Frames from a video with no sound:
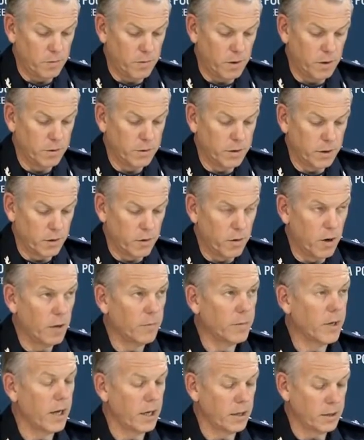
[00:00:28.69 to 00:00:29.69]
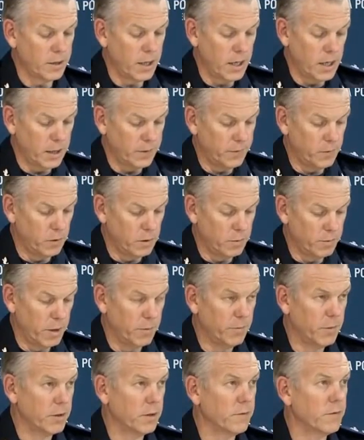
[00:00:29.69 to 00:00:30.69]
whilst the crime gangs task force
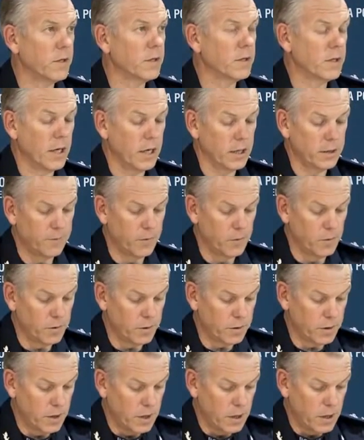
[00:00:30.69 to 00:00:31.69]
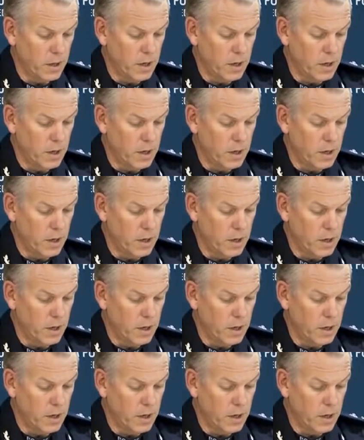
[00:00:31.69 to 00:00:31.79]
members of this task force